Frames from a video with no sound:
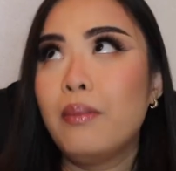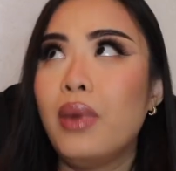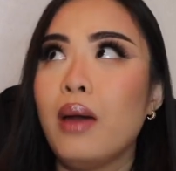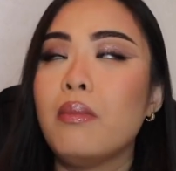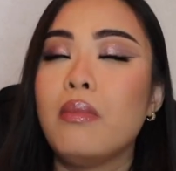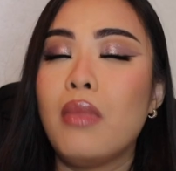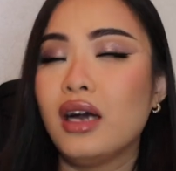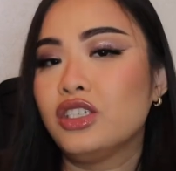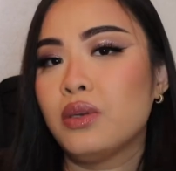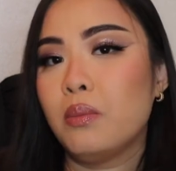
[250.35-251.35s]
but
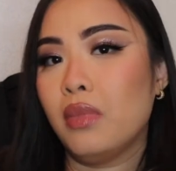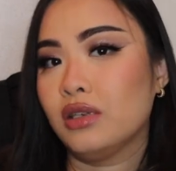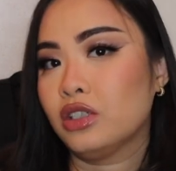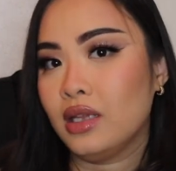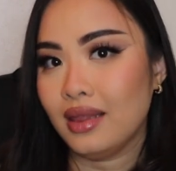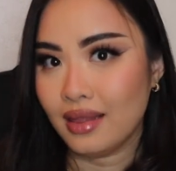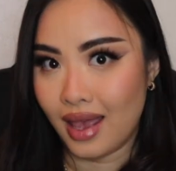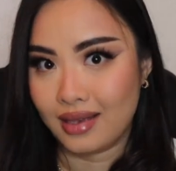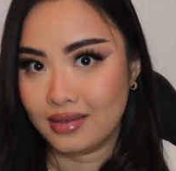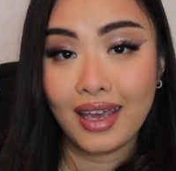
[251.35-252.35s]
much, much
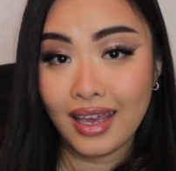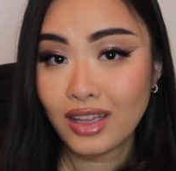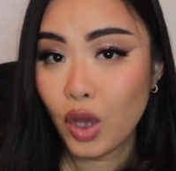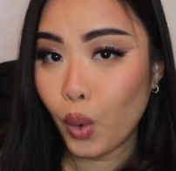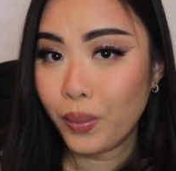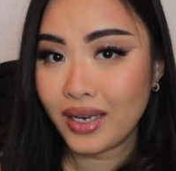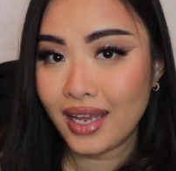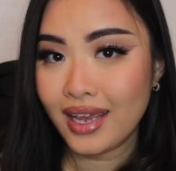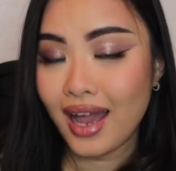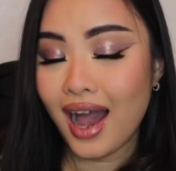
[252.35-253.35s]
less. In the
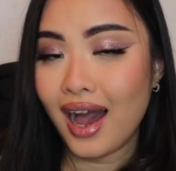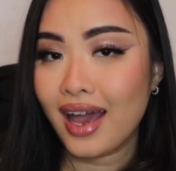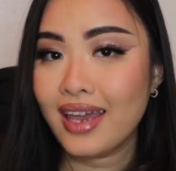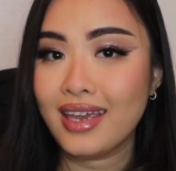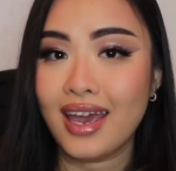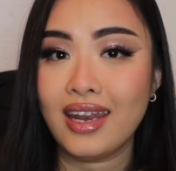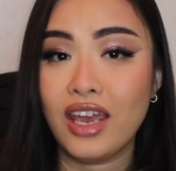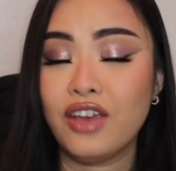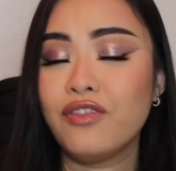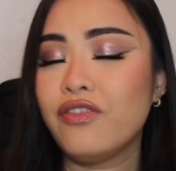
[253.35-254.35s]
opening, I
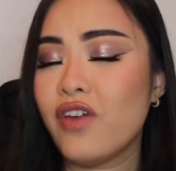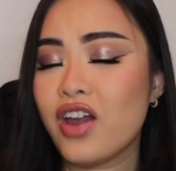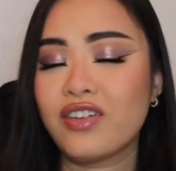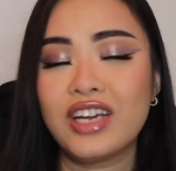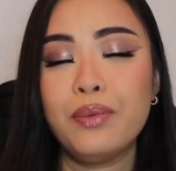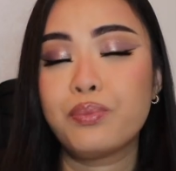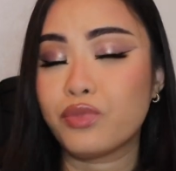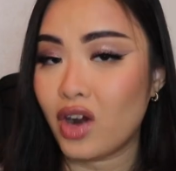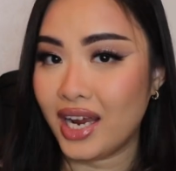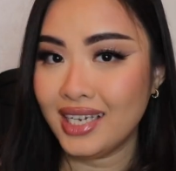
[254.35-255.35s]
get a very
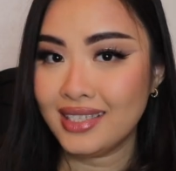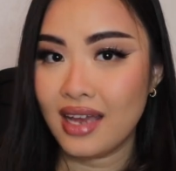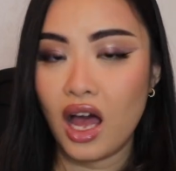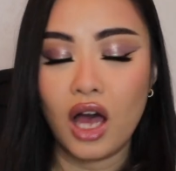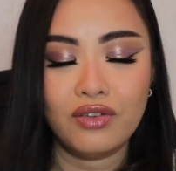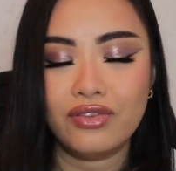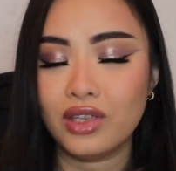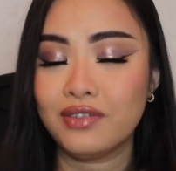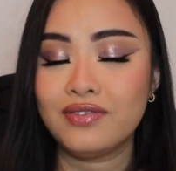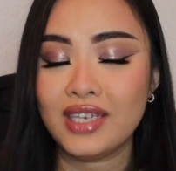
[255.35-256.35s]
bright,
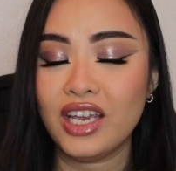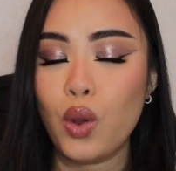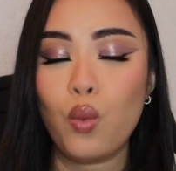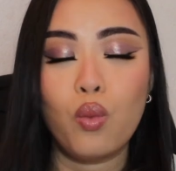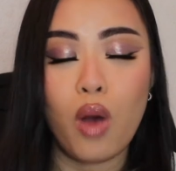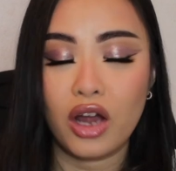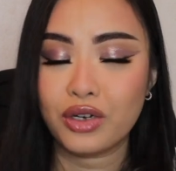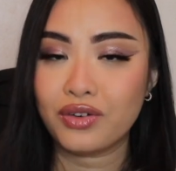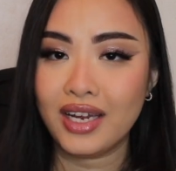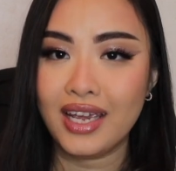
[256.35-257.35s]
uplifting,
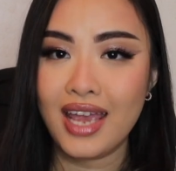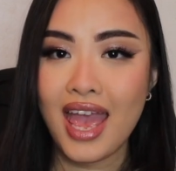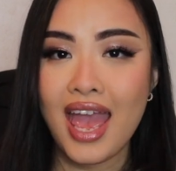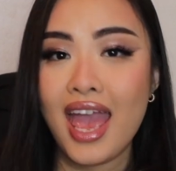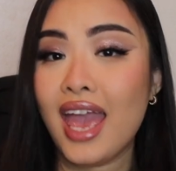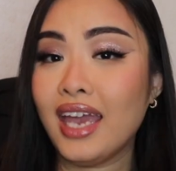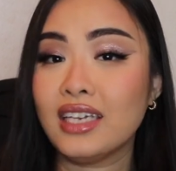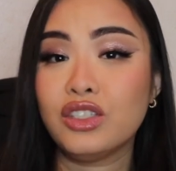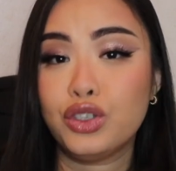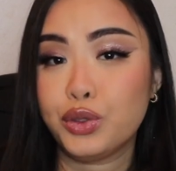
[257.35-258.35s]
watery,
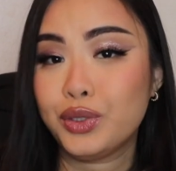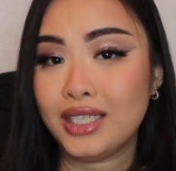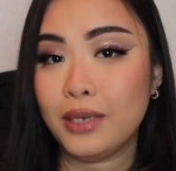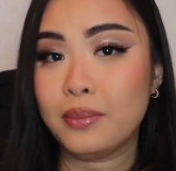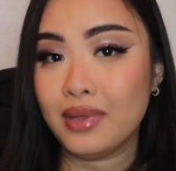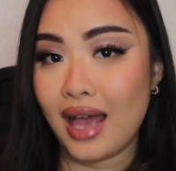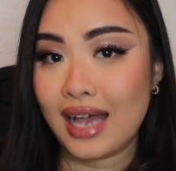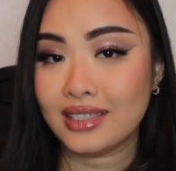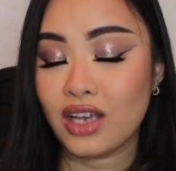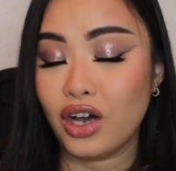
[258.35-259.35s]
and juicy
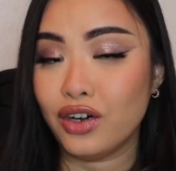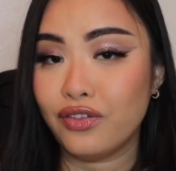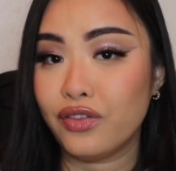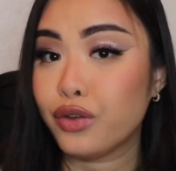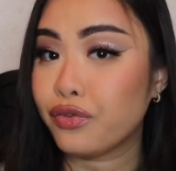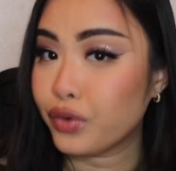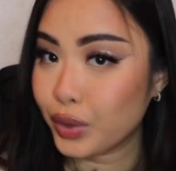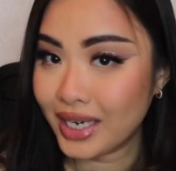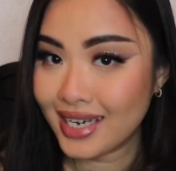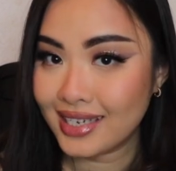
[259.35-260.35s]
blast of the
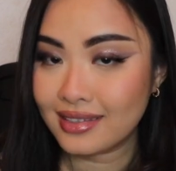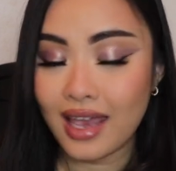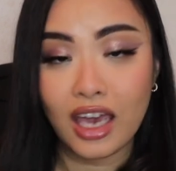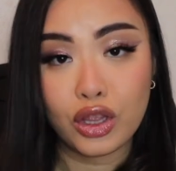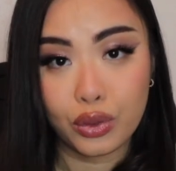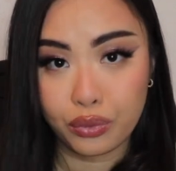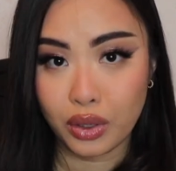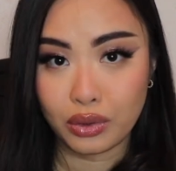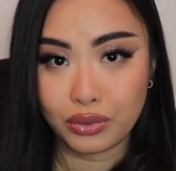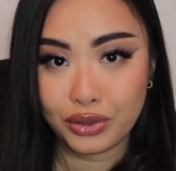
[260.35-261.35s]
fruitiness and the
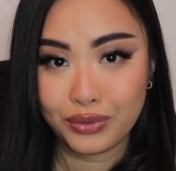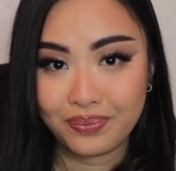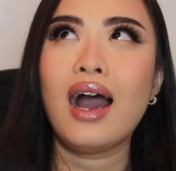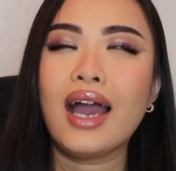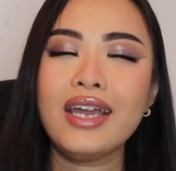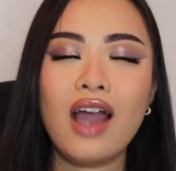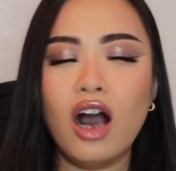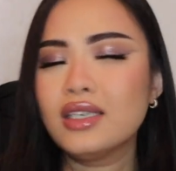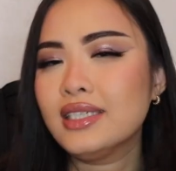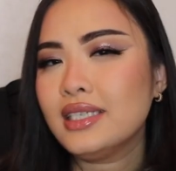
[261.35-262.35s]
rose. I
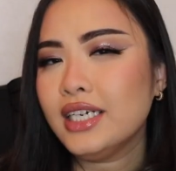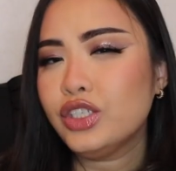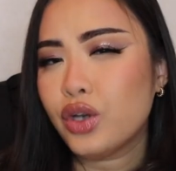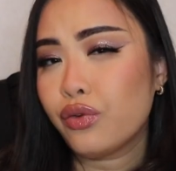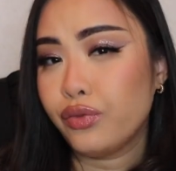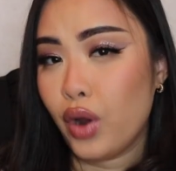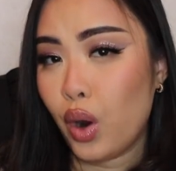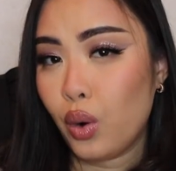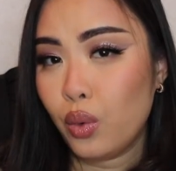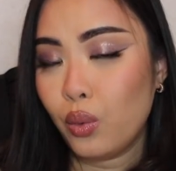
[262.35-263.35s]
honestly don't
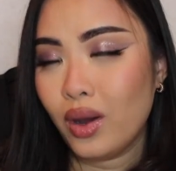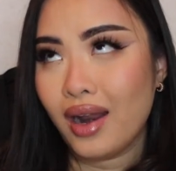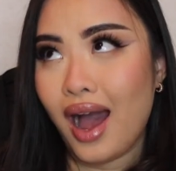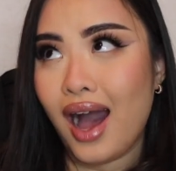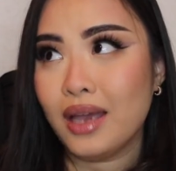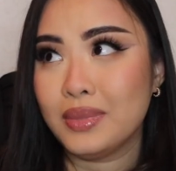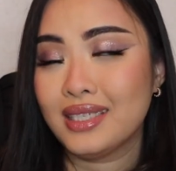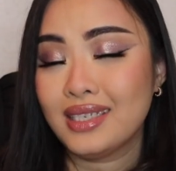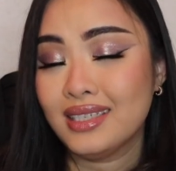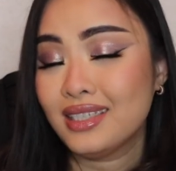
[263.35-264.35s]
know what
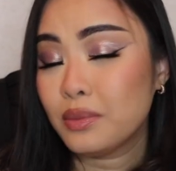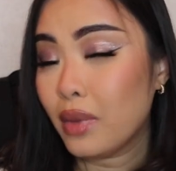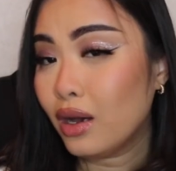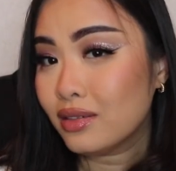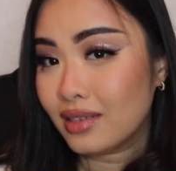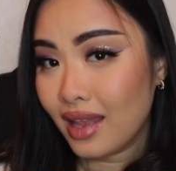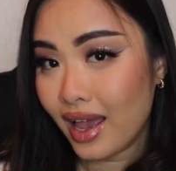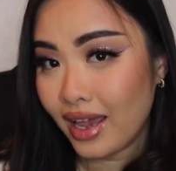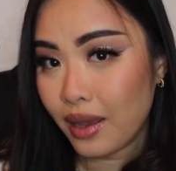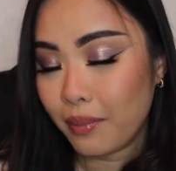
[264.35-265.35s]
hibiscus smells
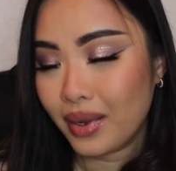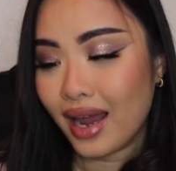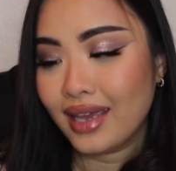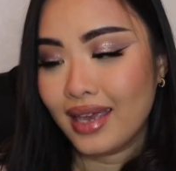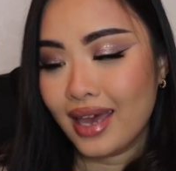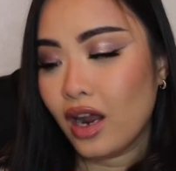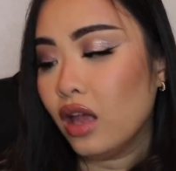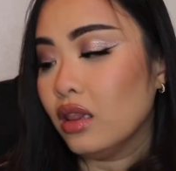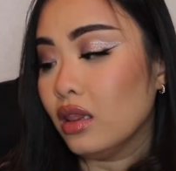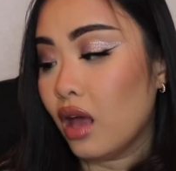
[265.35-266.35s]
like, but I get
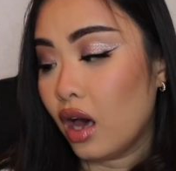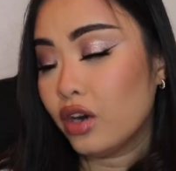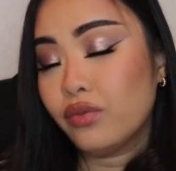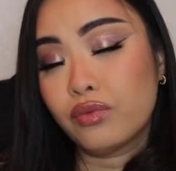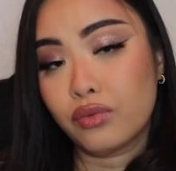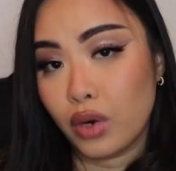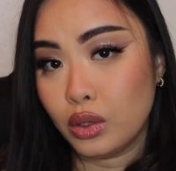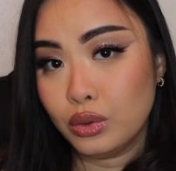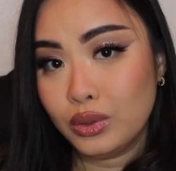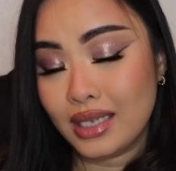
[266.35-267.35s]
a lot of
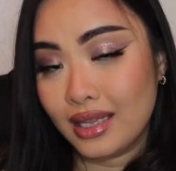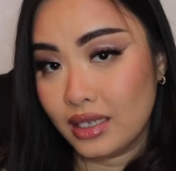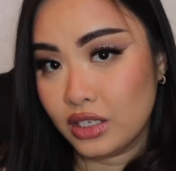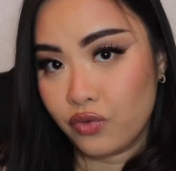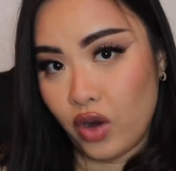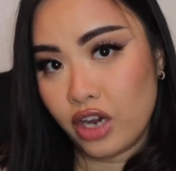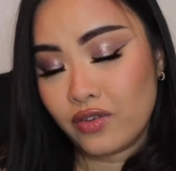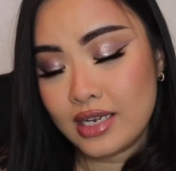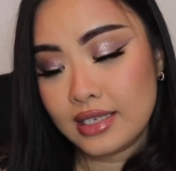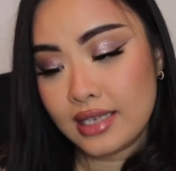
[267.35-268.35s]
rose in this
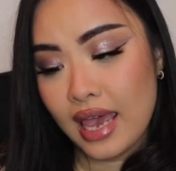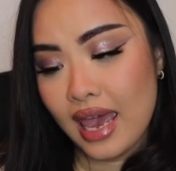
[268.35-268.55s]
fragrance.